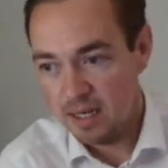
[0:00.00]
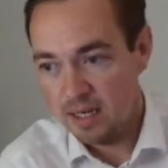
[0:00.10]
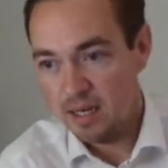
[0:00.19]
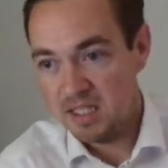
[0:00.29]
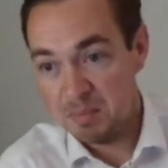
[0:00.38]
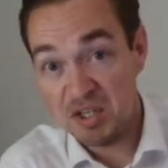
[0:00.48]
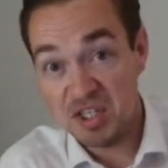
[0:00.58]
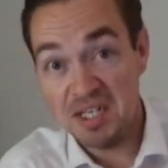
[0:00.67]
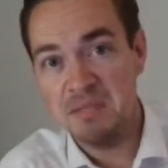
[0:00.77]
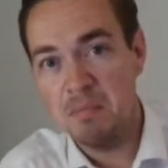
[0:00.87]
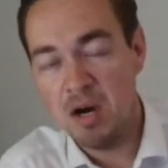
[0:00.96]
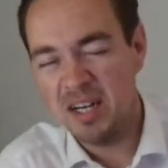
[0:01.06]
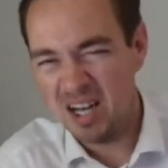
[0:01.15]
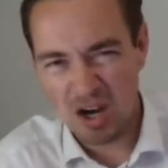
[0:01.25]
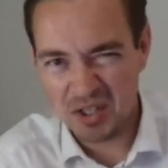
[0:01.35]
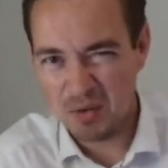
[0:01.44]
especially in this market,
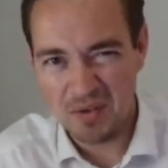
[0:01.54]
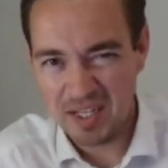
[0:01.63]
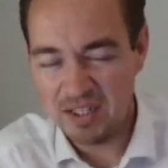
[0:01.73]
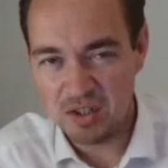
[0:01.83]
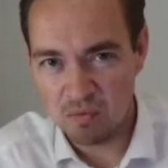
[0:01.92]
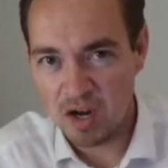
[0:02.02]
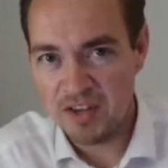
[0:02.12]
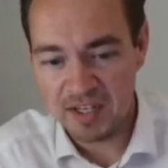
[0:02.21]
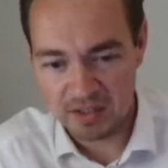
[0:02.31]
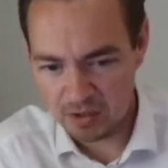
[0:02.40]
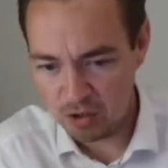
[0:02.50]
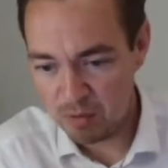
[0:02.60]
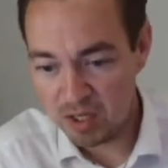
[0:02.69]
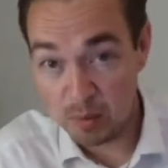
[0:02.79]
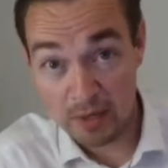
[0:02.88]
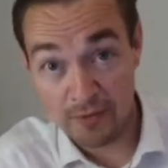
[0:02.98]
I don't think is the right thing to do, by the
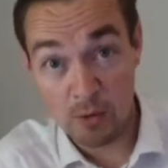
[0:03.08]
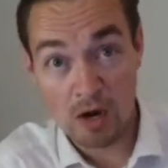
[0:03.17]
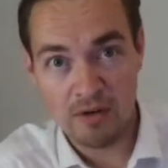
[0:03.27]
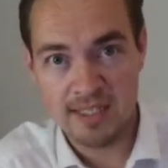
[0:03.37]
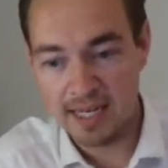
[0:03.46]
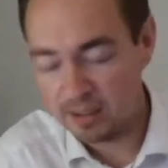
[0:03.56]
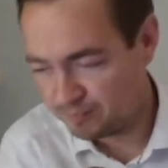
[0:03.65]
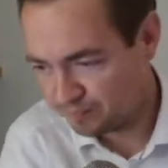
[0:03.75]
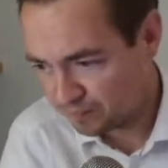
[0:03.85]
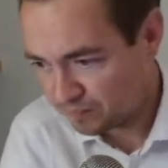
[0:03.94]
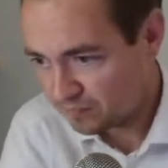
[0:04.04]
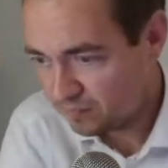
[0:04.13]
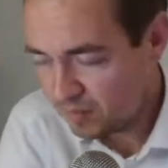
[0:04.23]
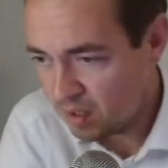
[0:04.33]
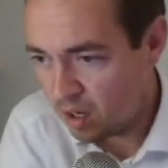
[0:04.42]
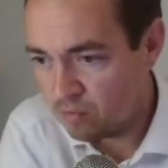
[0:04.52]
way, if you are a seller.
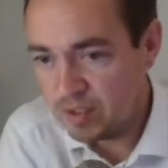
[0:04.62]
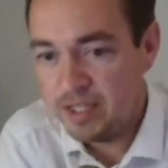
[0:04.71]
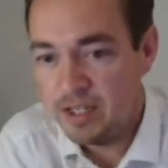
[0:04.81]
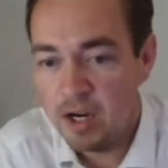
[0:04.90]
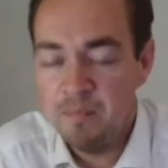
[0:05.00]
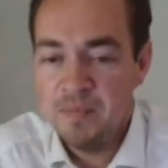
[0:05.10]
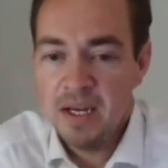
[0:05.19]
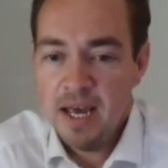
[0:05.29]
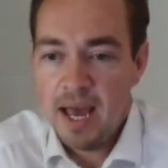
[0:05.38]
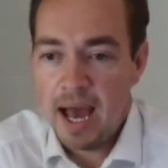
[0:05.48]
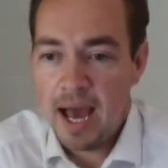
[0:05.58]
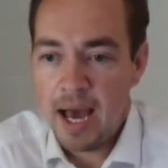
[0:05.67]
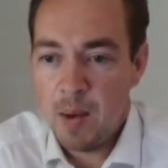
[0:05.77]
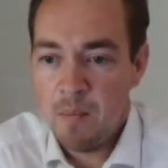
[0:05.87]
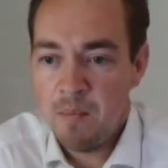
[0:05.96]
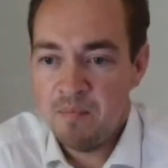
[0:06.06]
I really don't.
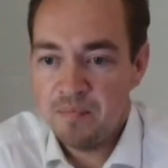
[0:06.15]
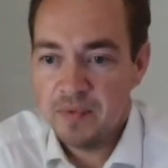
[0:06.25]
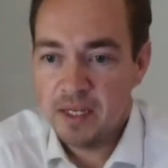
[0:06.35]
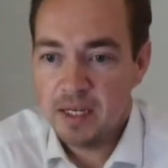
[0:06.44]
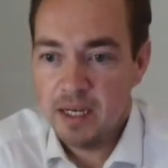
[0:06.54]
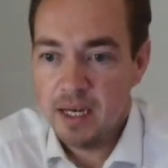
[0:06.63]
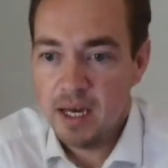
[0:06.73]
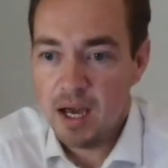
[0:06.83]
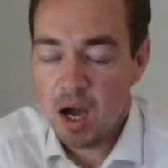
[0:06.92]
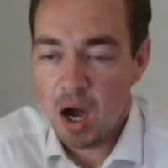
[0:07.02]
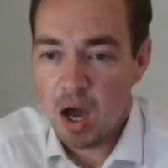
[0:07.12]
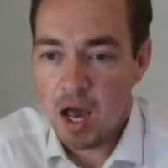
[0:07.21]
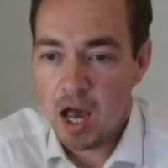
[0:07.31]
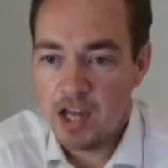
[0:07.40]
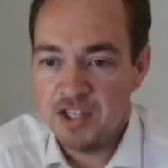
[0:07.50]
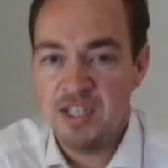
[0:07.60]
And
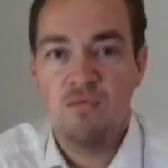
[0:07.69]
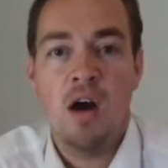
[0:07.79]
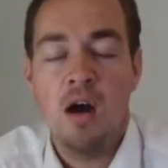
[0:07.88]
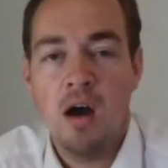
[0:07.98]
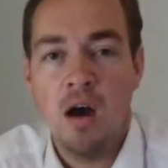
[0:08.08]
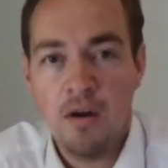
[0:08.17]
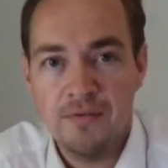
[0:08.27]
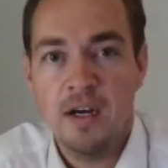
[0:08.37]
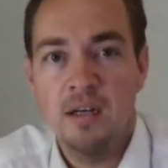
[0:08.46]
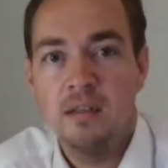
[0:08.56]
she said, right, after